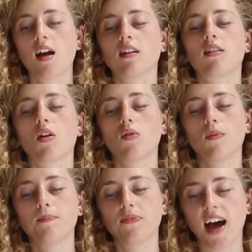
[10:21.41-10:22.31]
And
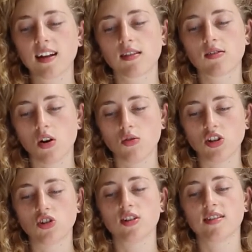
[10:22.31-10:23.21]
so that stone,
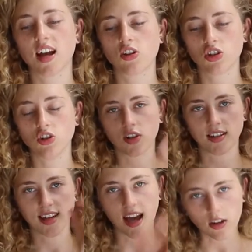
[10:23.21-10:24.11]
it's your intention. You
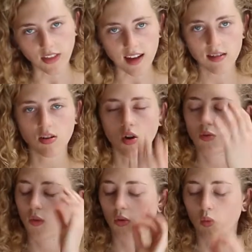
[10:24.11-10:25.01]
can tell that
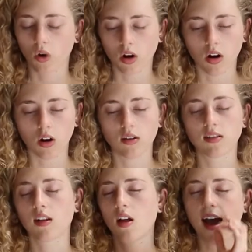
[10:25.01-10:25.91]
stone with
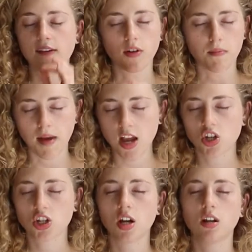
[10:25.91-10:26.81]
words,
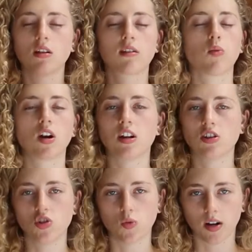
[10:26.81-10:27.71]
affirmations, what it
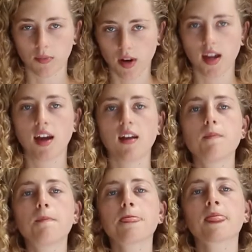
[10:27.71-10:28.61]
is you want to bring
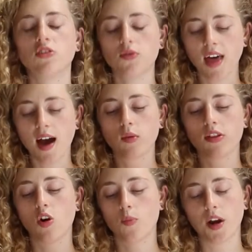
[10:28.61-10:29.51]
in. Do that
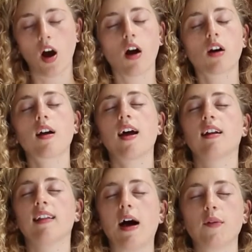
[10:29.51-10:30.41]
with an open heart and
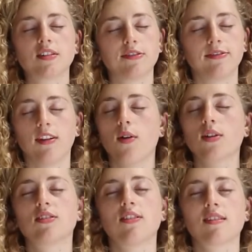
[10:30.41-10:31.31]
allow it to flow
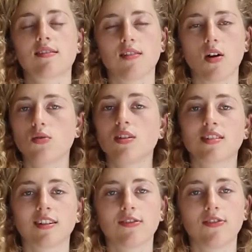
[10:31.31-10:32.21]
into the stone
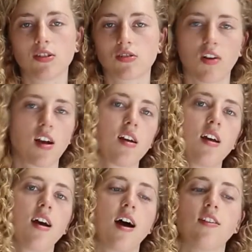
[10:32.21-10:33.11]
until it feels right,
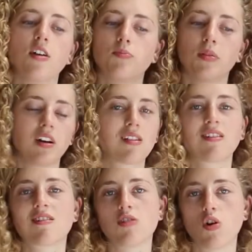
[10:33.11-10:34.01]
and then place
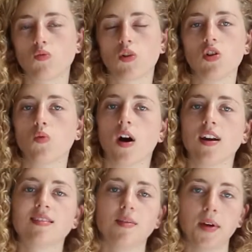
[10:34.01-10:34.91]
the stone where you
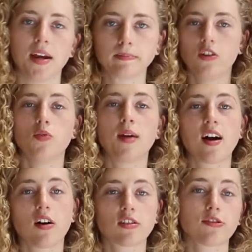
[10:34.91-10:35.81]
want it to be. You
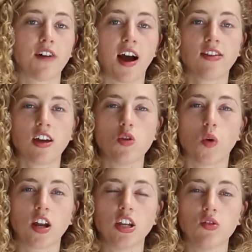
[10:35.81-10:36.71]
may also find that you
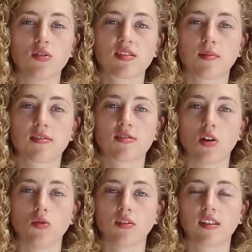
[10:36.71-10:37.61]
want to use some
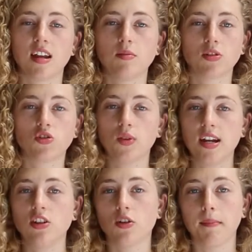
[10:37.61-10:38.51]
stones in
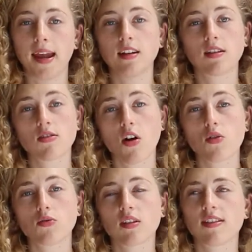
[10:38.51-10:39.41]
between your main
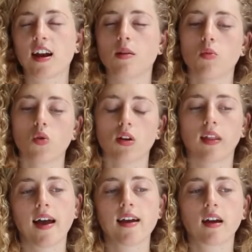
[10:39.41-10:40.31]
stones that are more
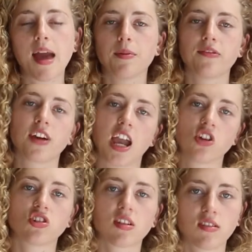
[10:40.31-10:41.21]
like
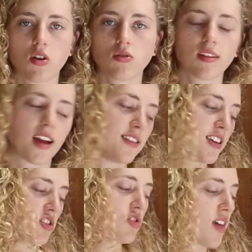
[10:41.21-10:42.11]
amplification stones. I
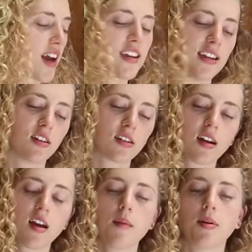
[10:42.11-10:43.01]
didn't do that
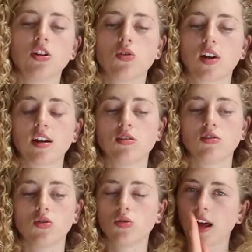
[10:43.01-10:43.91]
here, but you can
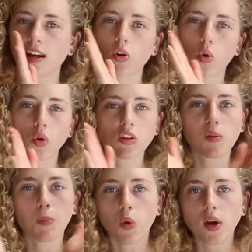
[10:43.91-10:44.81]
do like
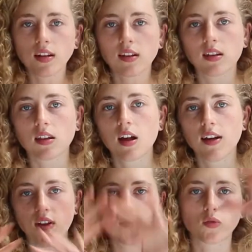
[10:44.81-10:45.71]
quartz points.
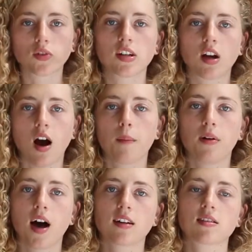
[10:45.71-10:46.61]
If you have a really
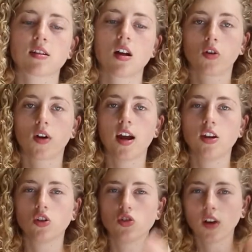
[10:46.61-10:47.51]
complex
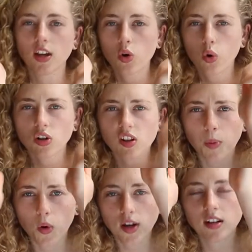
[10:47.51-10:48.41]
grid, you can do like quartz
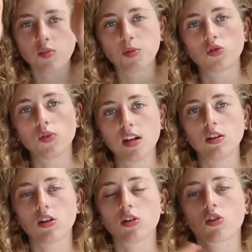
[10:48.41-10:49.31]
points
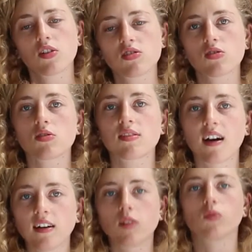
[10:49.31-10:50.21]
between your crystals
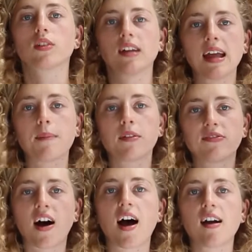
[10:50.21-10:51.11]
that like really
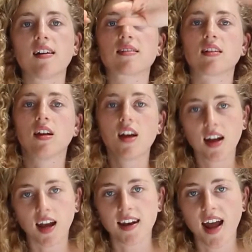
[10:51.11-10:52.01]
amplifies and
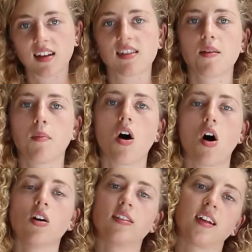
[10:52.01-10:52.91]
connects them
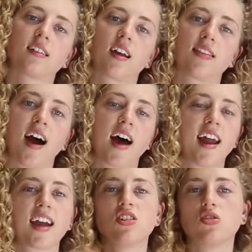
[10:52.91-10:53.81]
all and things like that.
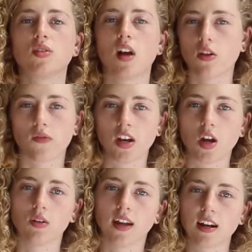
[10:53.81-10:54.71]
And I can do another
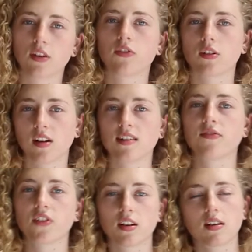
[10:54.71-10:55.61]
video later for a
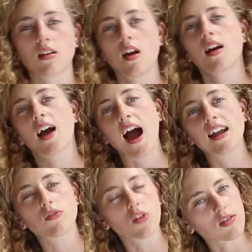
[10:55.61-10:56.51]
different
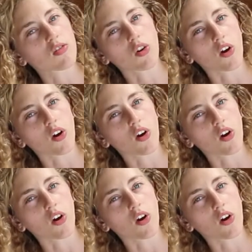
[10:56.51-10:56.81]
kind of crystal